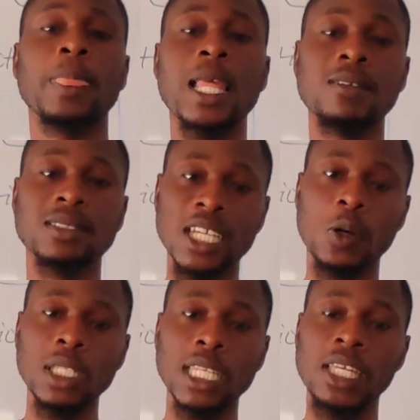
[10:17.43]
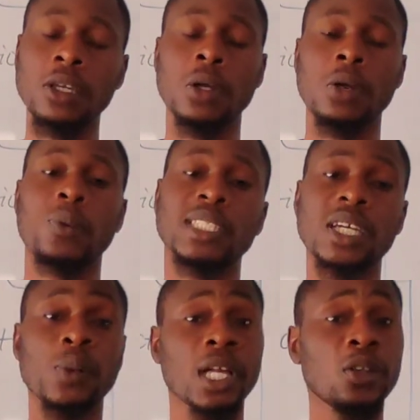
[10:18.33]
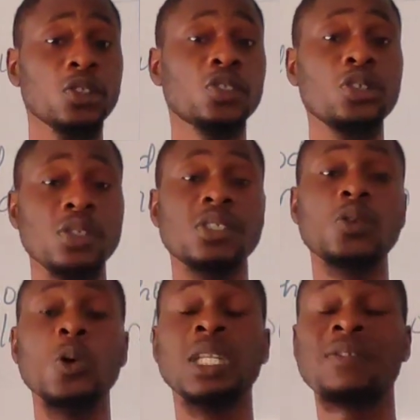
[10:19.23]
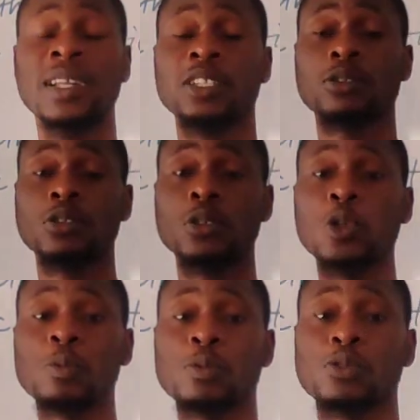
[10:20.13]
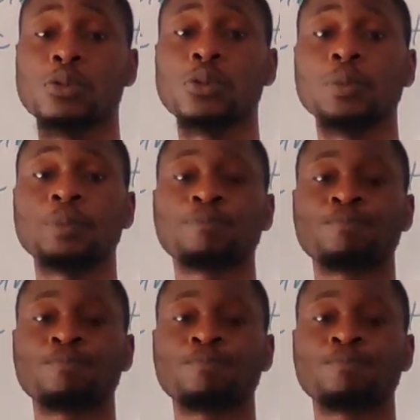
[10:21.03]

Now, secondly, we say we can also use the gold leaf electroscope to